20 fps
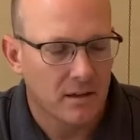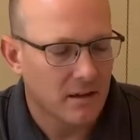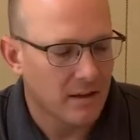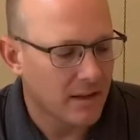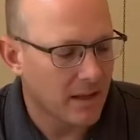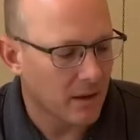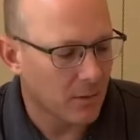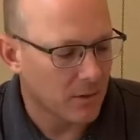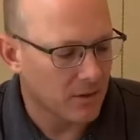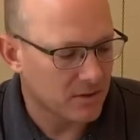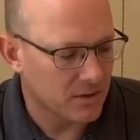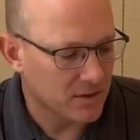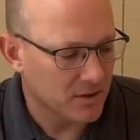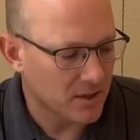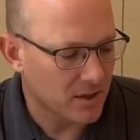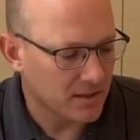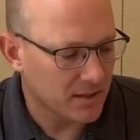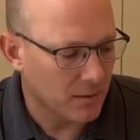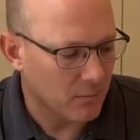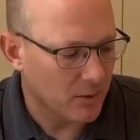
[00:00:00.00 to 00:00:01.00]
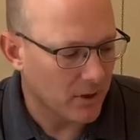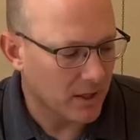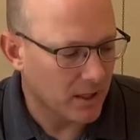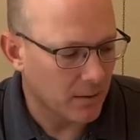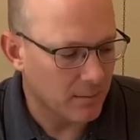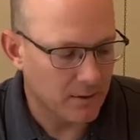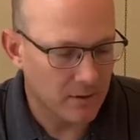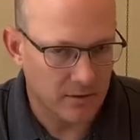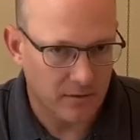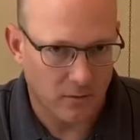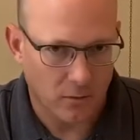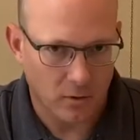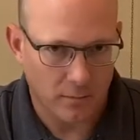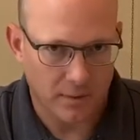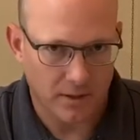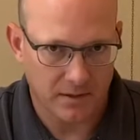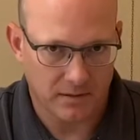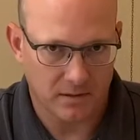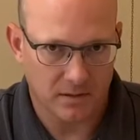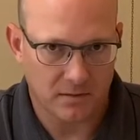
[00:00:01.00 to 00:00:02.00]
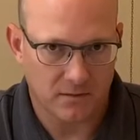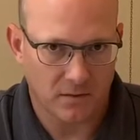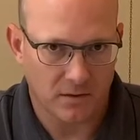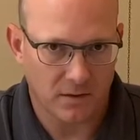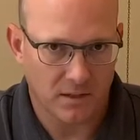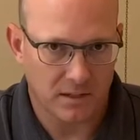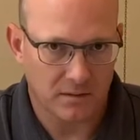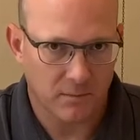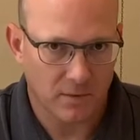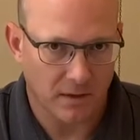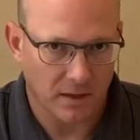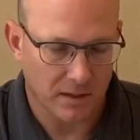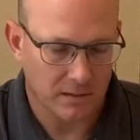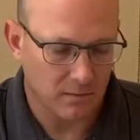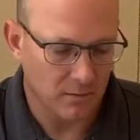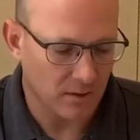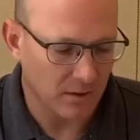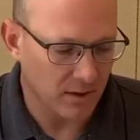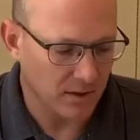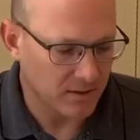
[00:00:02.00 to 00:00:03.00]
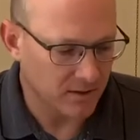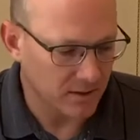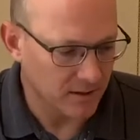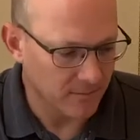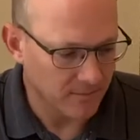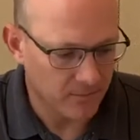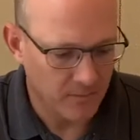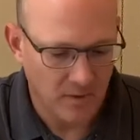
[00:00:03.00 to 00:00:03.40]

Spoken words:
that we suggest they break up into 4 pieces for this exploration.